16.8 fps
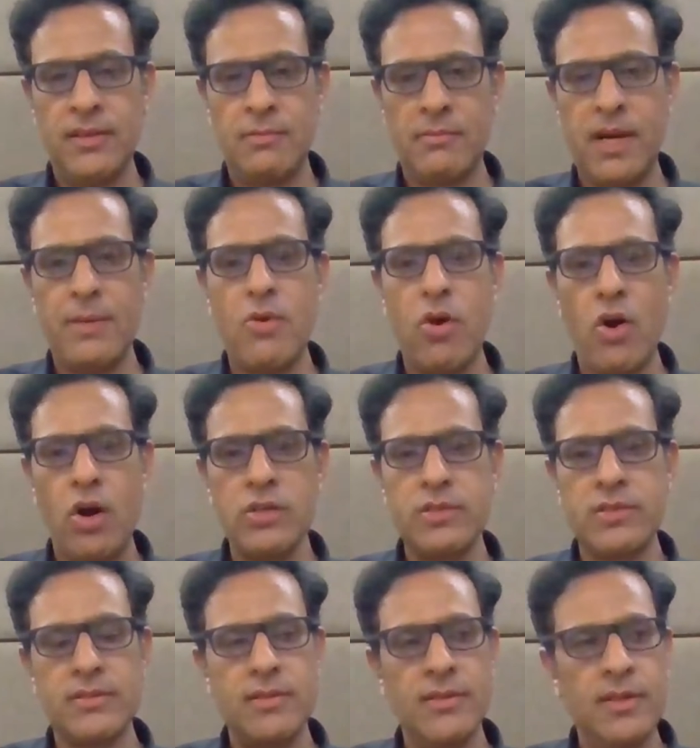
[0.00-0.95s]
my
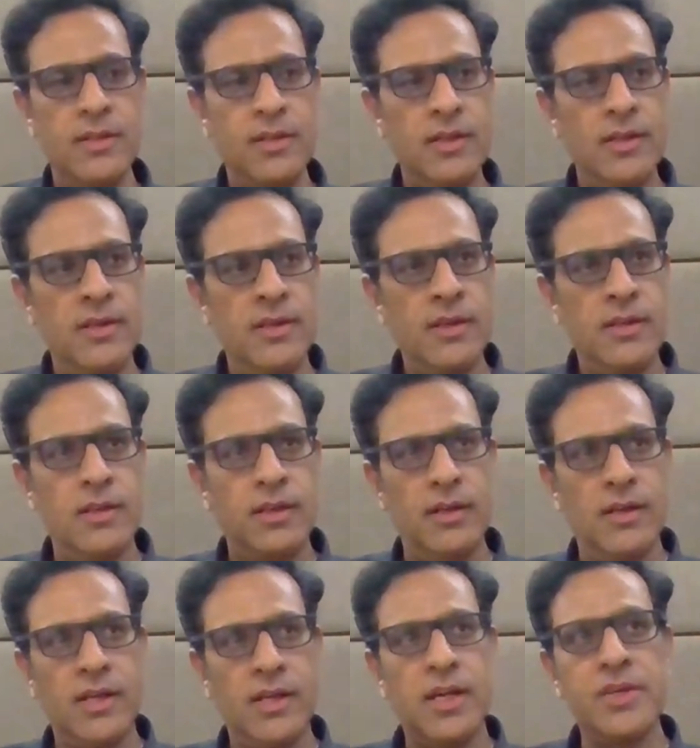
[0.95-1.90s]
boss,
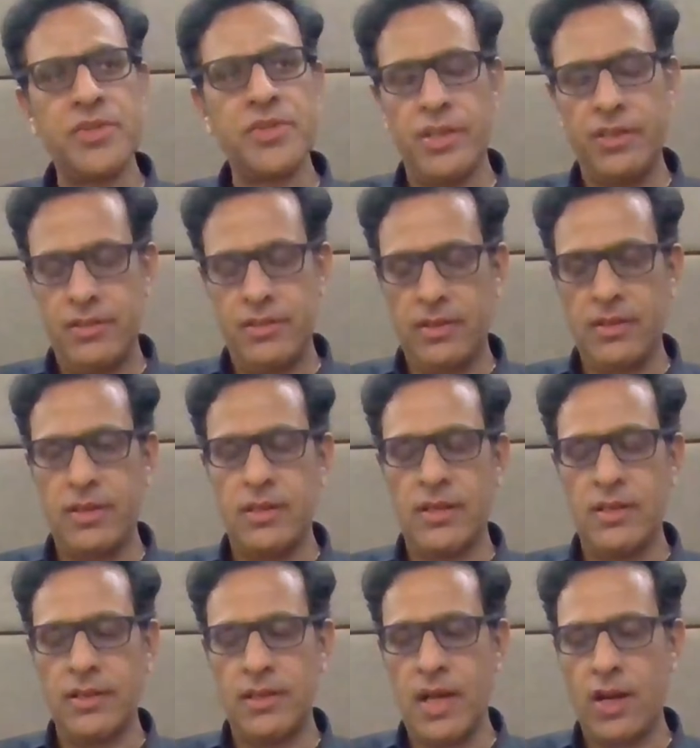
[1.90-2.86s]
Kharshid
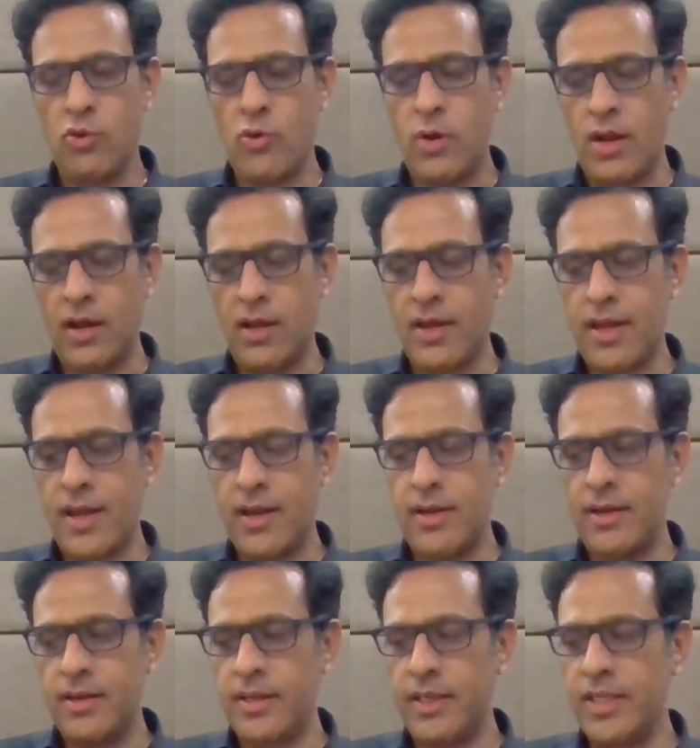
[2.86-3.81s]
Daruwala,
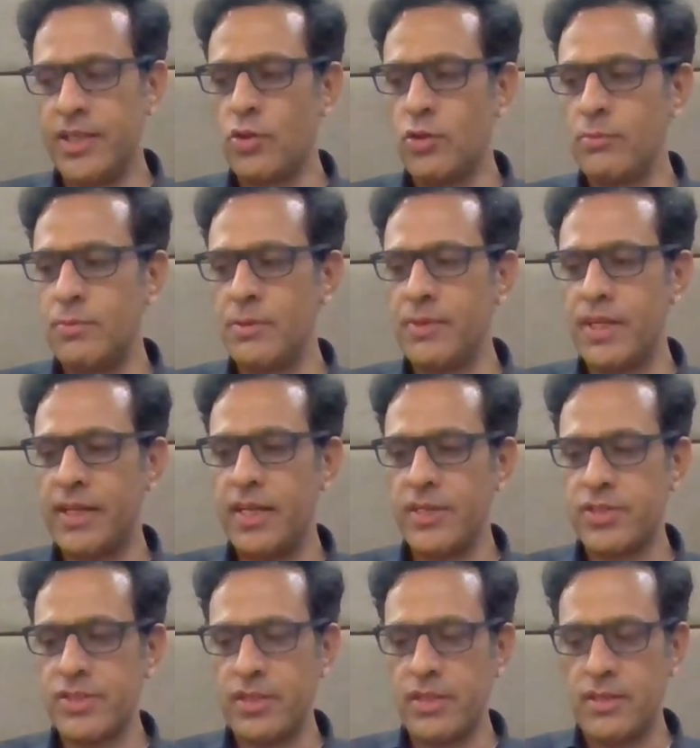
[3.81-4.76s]
and he told me,
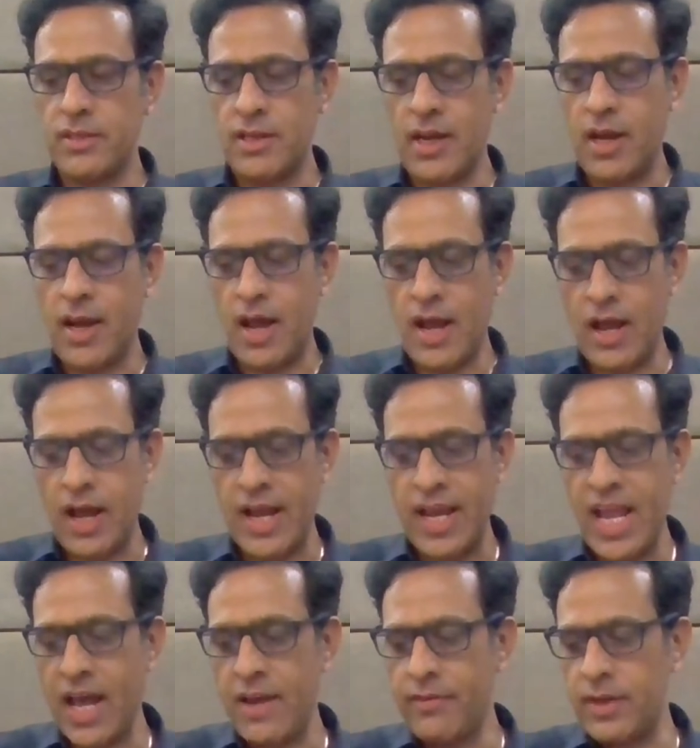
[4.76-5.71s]
Bikesh,
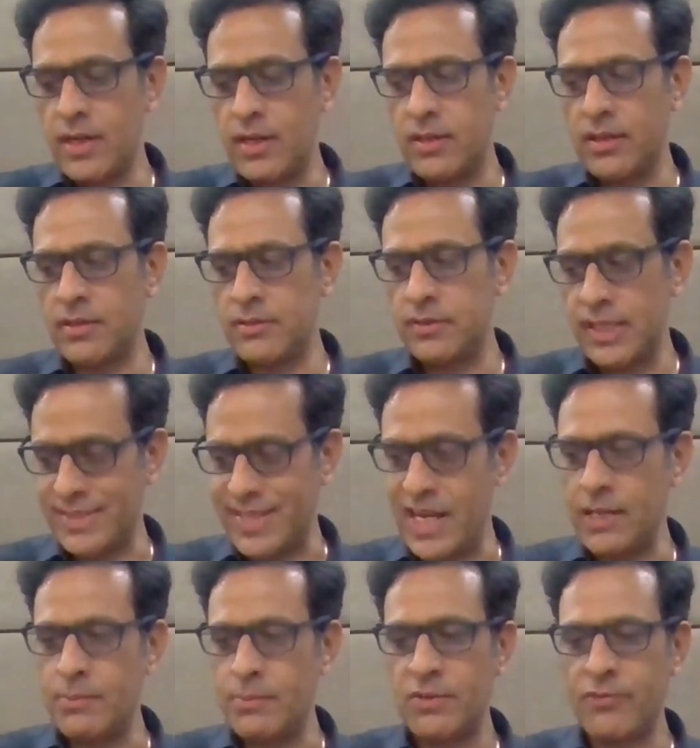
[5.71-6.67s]
I have an
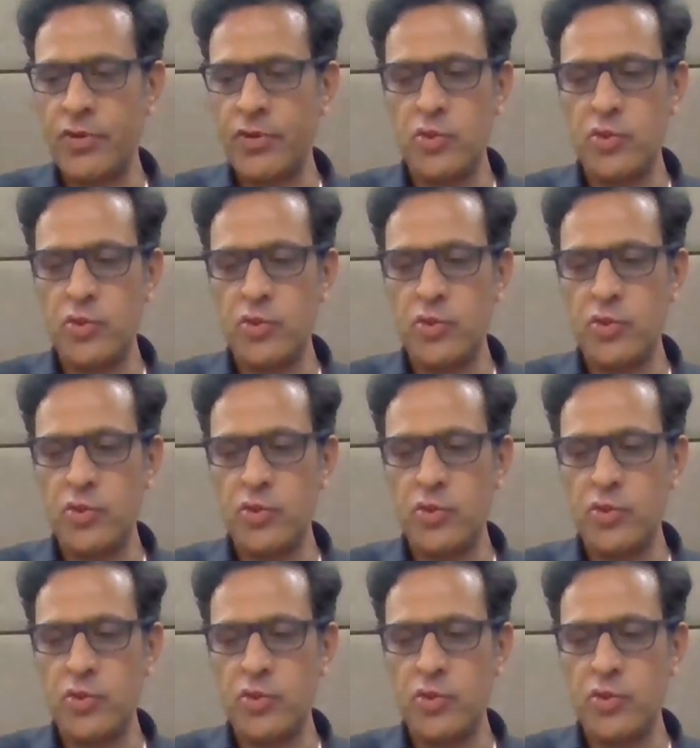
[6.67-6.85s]
assignment for